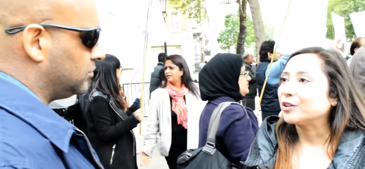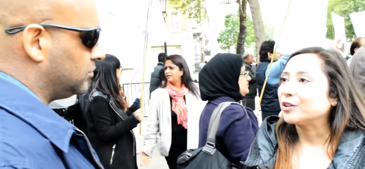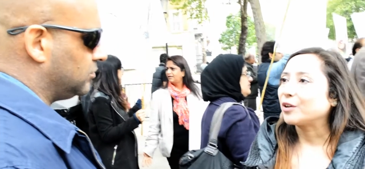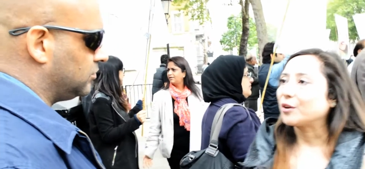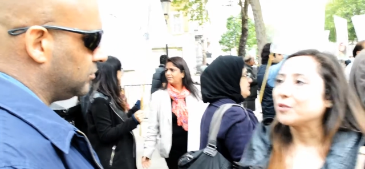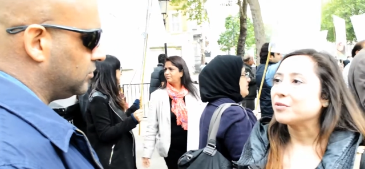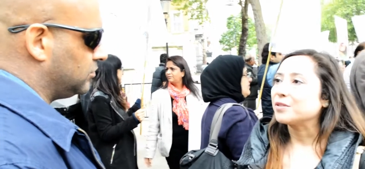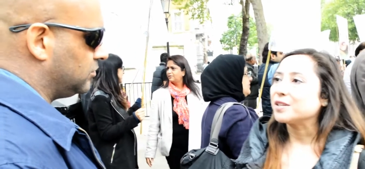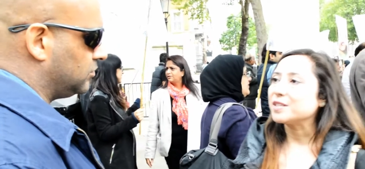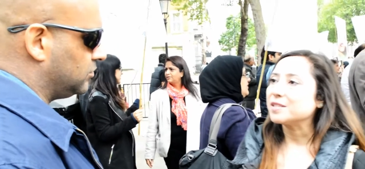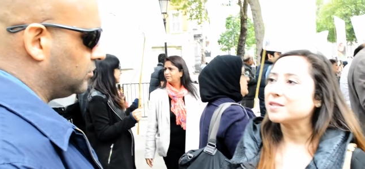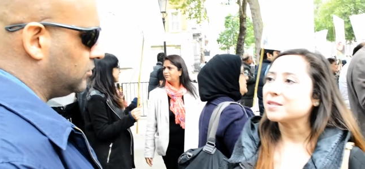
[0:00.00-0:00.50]

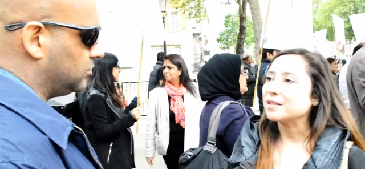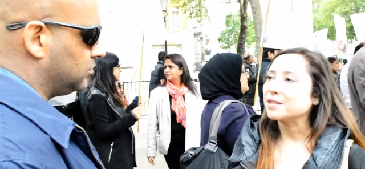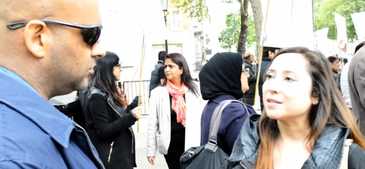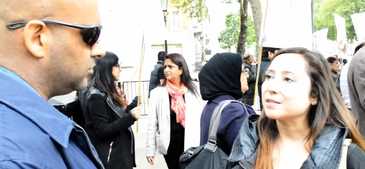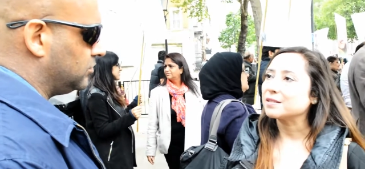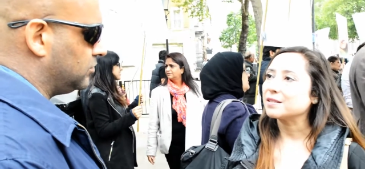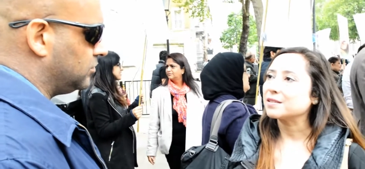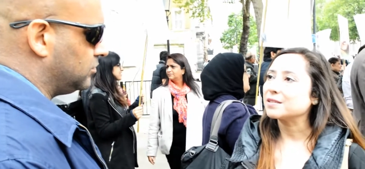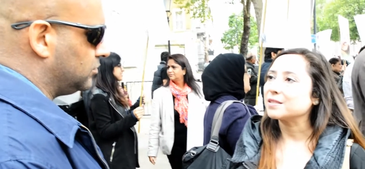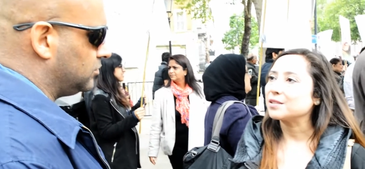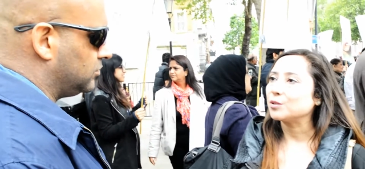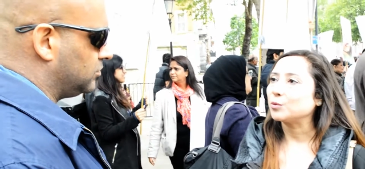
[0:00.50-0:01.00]
Speaker 1: know these
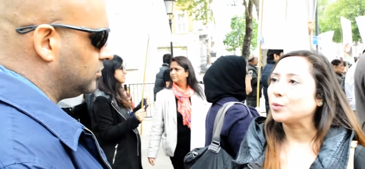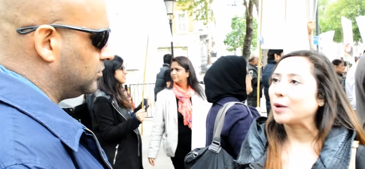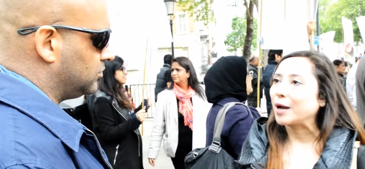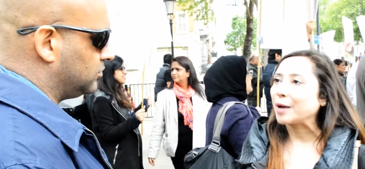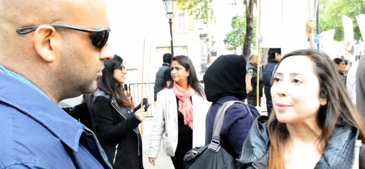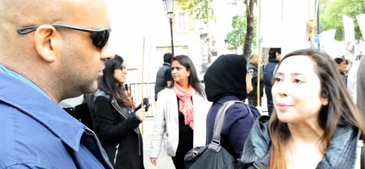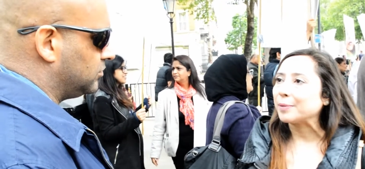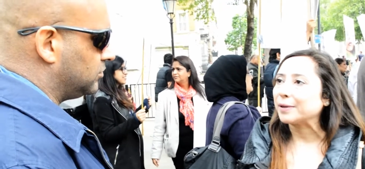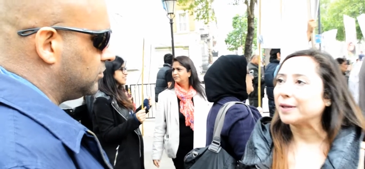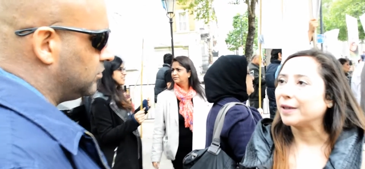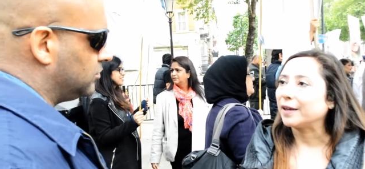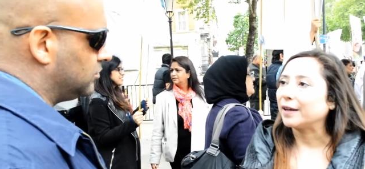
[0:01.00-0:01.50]
things are still
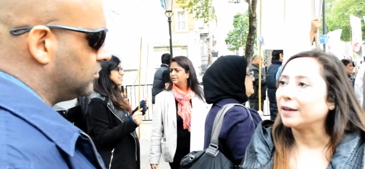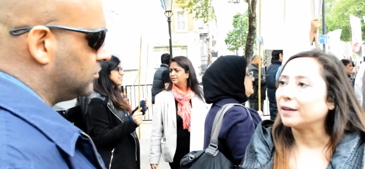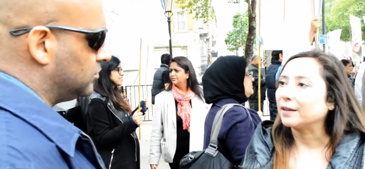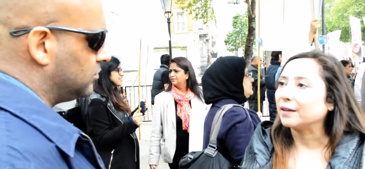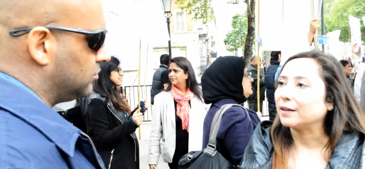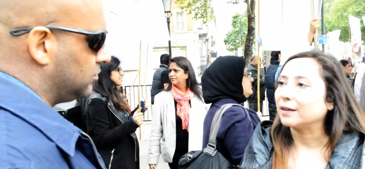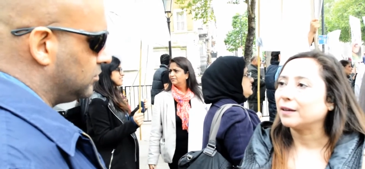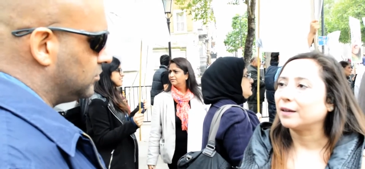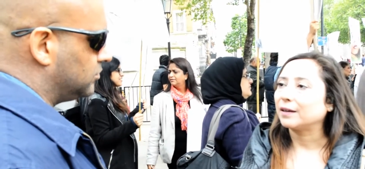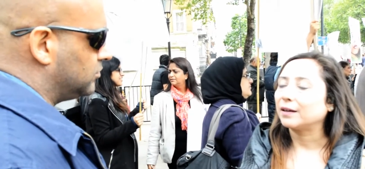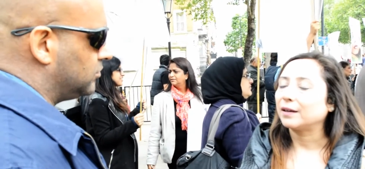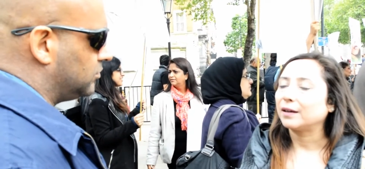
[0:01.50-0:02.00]
happening,
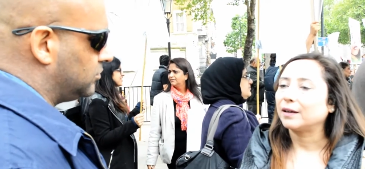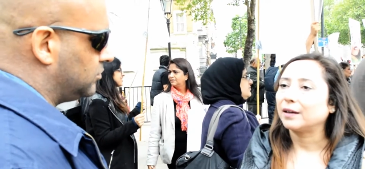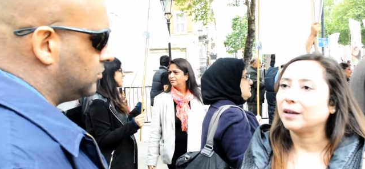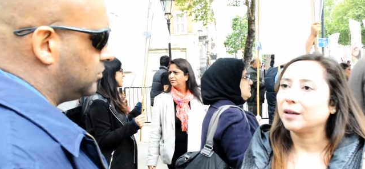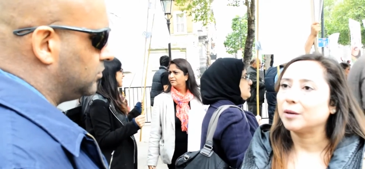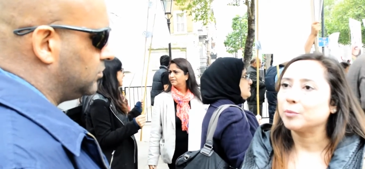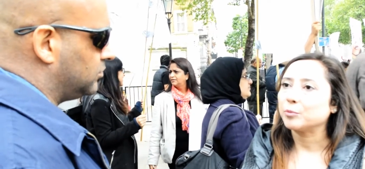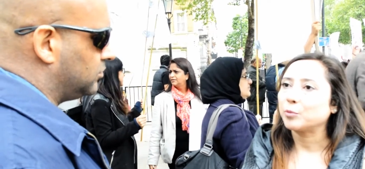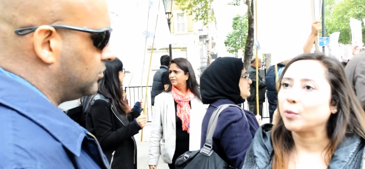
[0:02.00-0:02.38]
um,